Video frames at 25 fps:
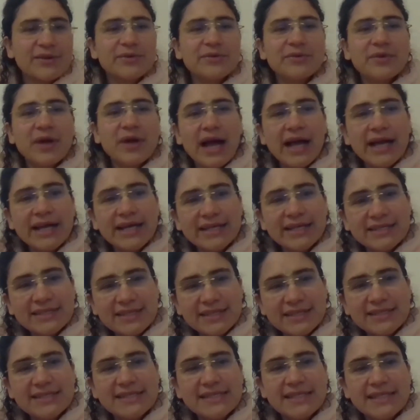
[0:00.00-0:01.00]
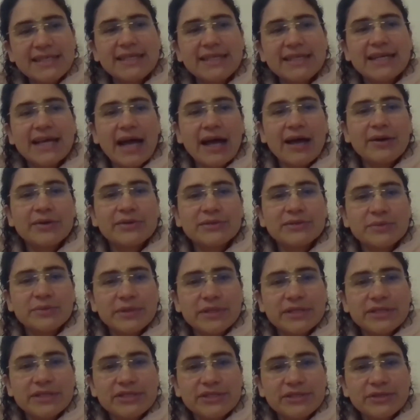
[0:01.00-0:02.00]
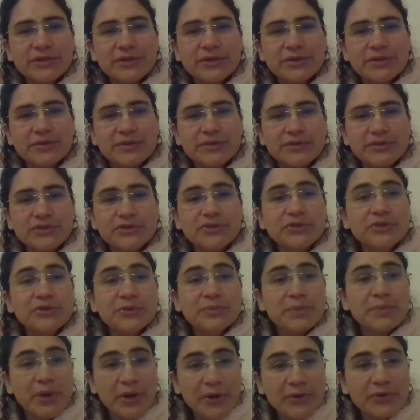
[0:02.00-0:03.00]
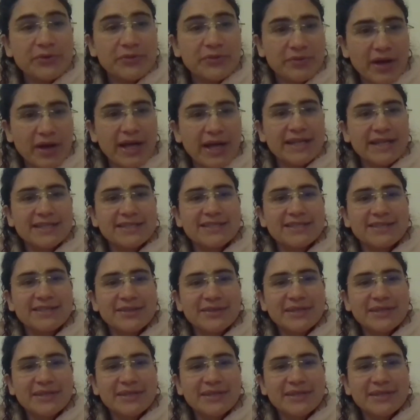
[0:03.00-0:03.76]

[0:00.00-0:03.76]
arise, and seek out what is your true birthright.